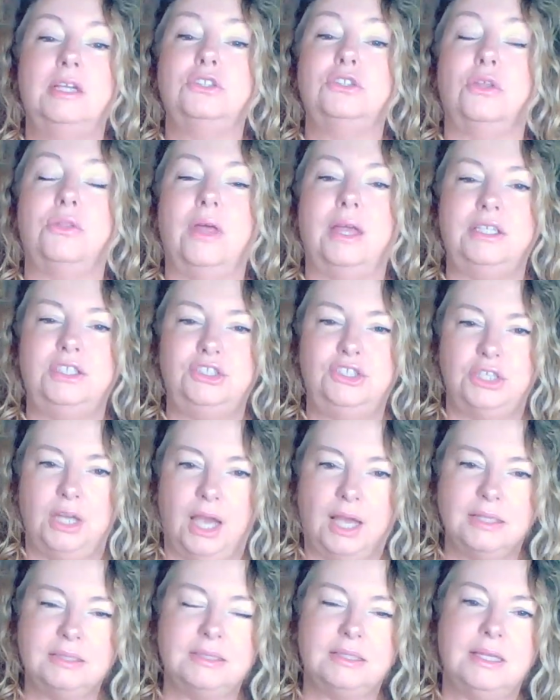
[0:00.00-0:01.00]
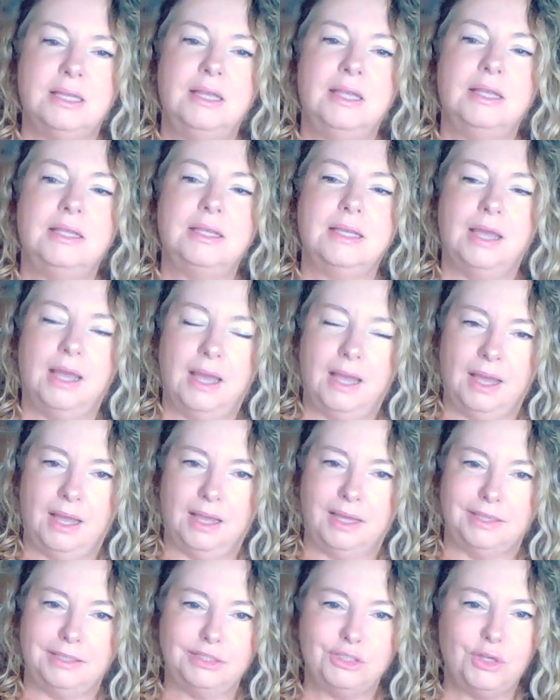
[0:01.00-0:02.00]
So they just
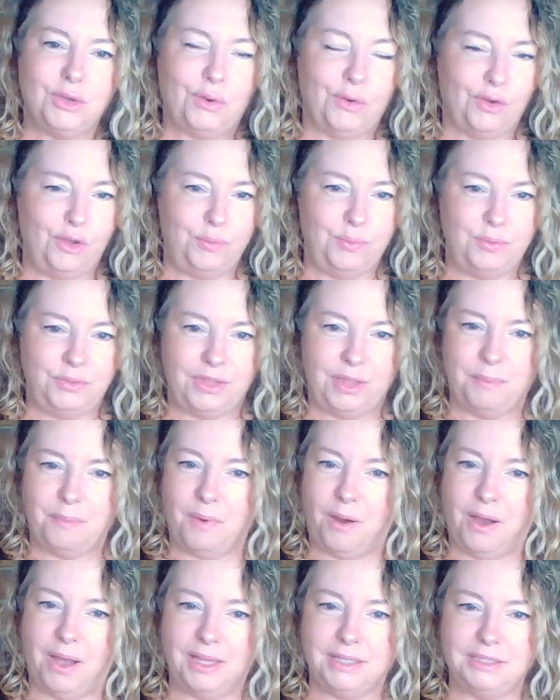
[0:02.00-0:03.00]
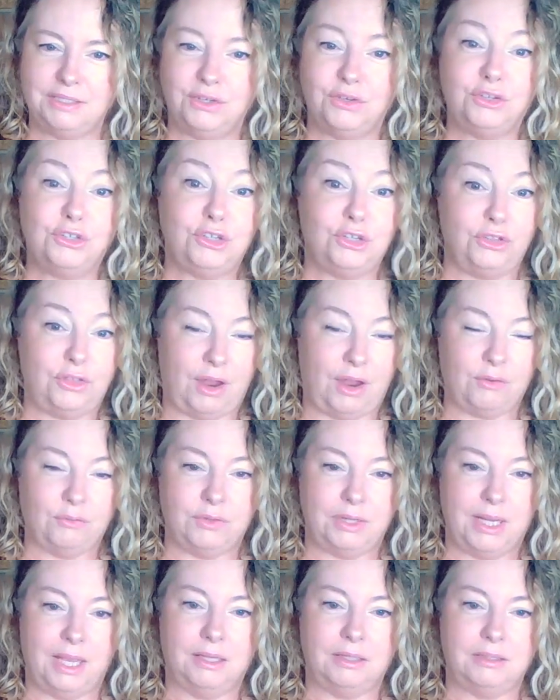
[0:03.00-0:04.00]
can't open their mind to that
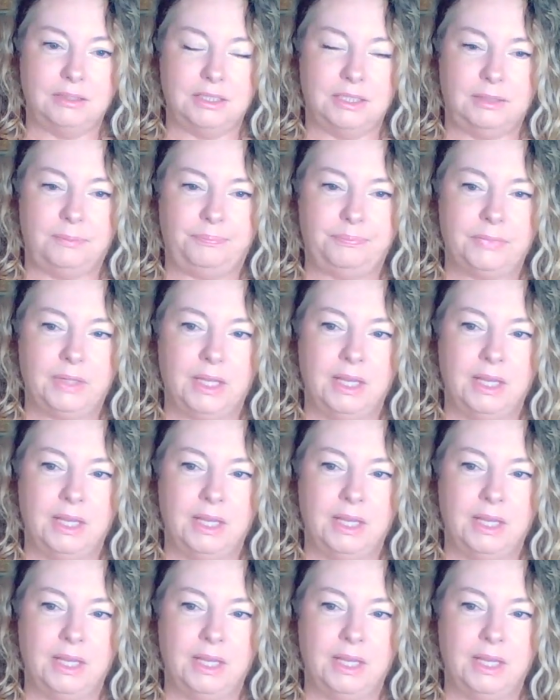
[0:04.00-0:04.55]
reality.